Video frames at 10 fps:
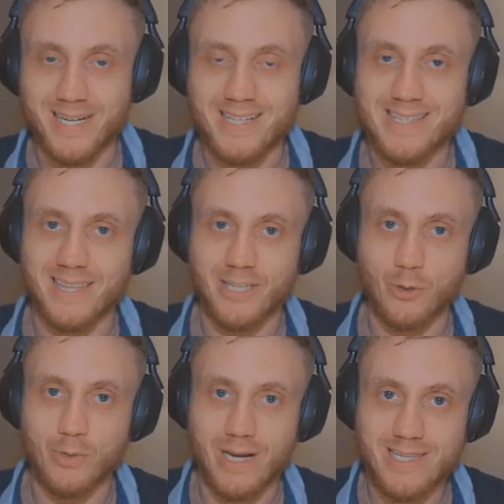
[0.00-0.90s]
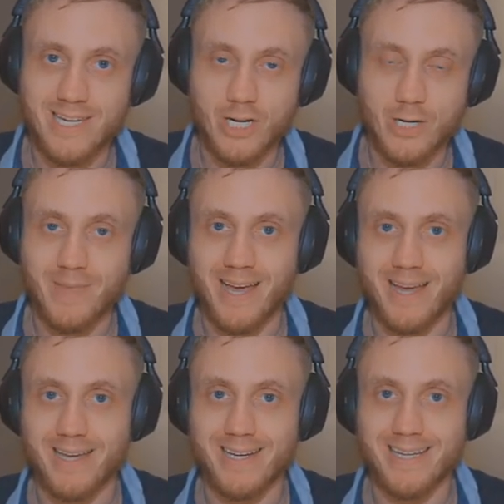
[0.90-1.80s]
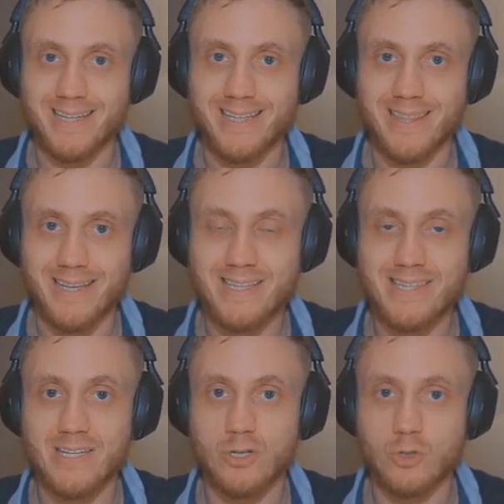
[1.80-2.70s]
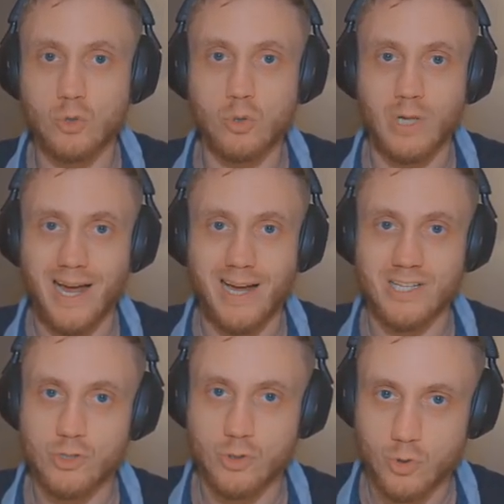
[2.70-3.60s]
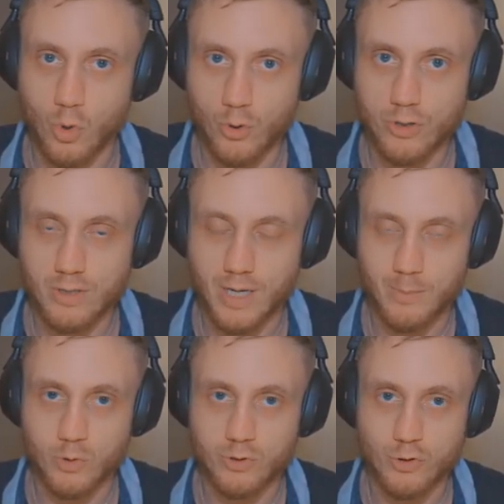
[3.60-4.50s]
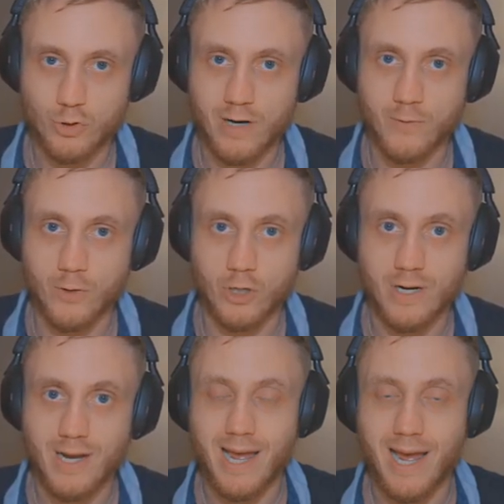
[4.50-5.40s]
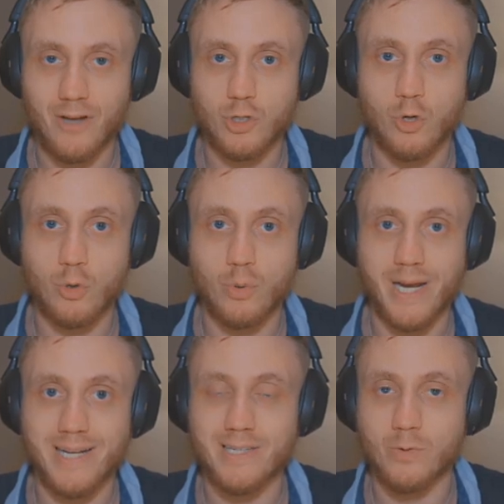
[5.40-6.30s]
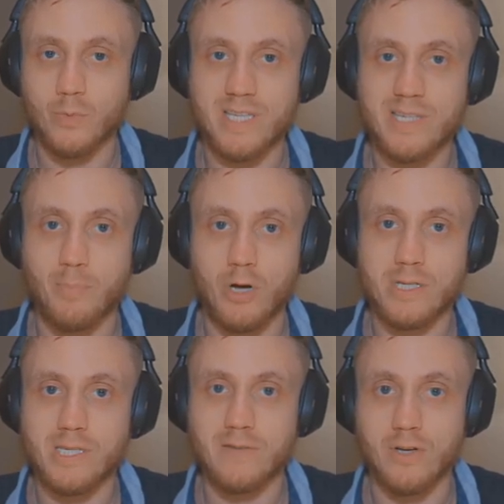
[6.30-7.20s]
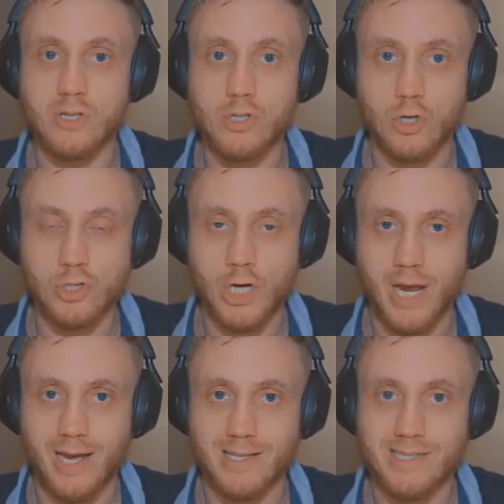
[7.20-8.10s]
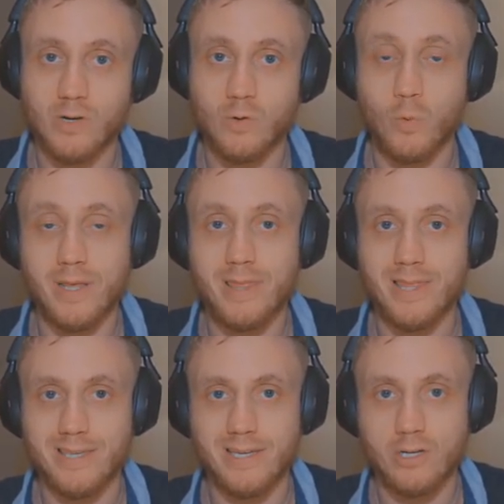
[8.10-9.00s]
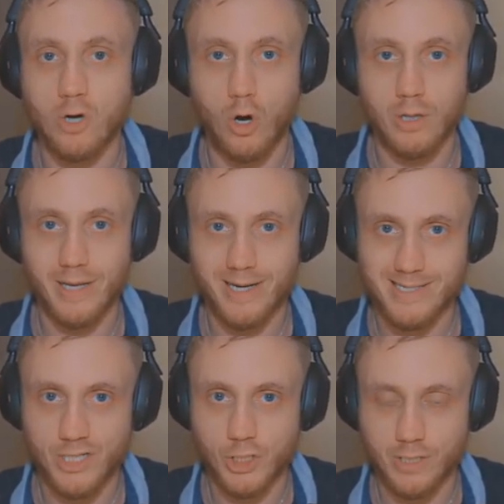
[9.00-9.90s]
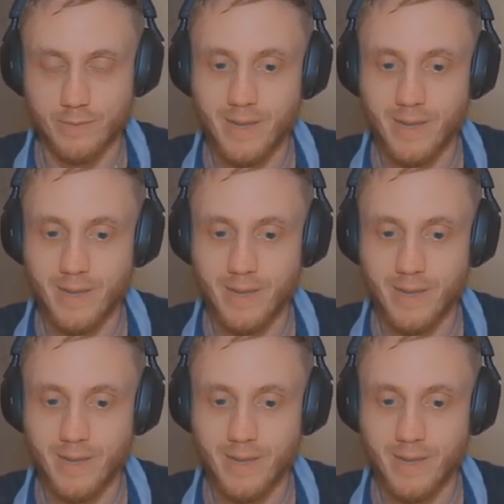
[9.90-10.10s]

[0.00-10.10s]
It's Leonidas here, and in this Google Ads tutorial, I'm going to cover how to create responsive search ads with the call extension.